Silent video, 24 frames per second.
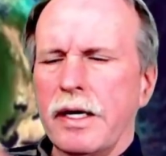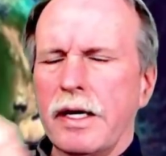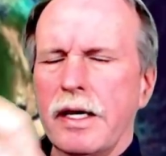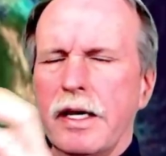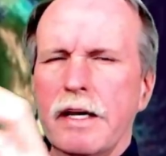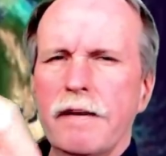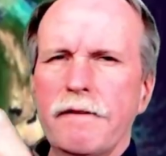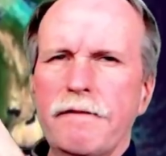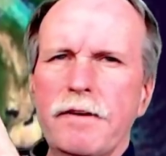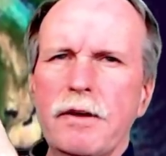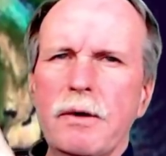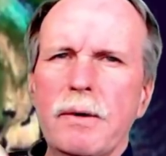
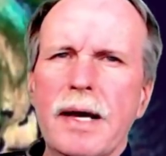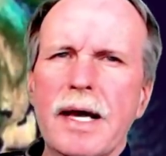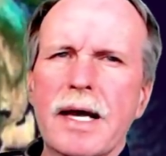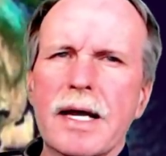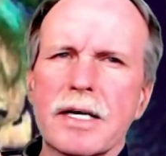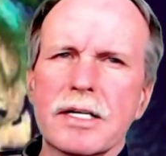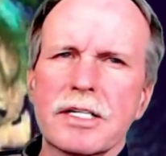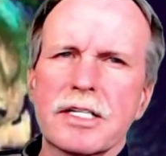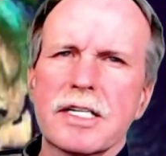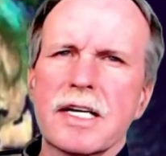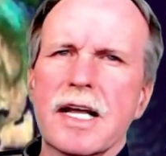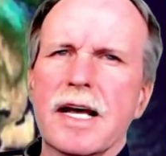If you had
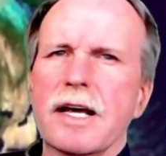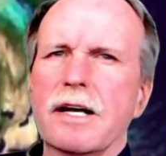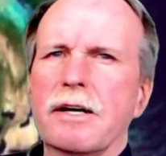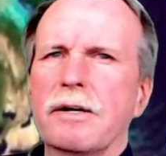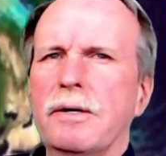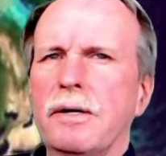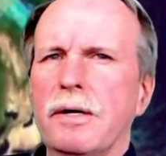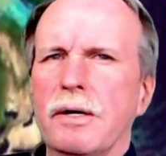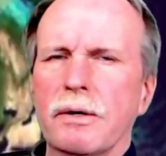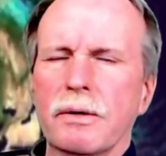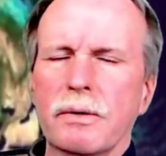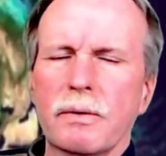a
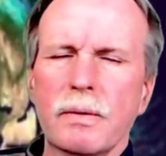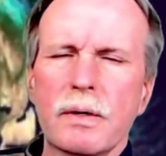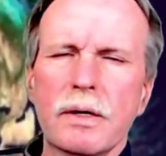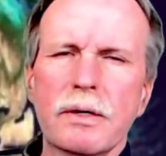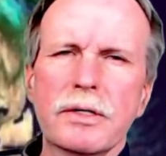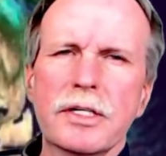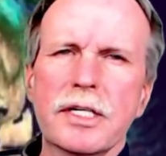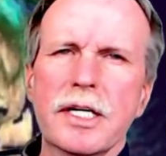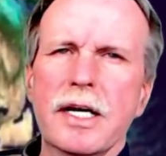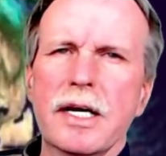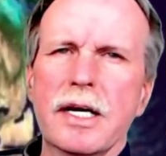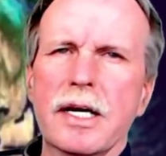cyclone
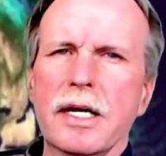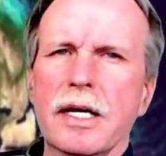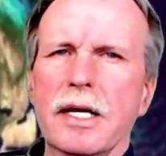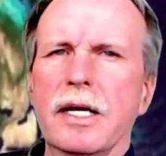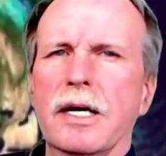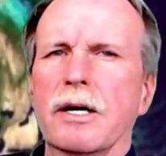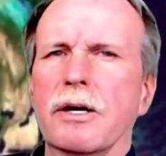rotating in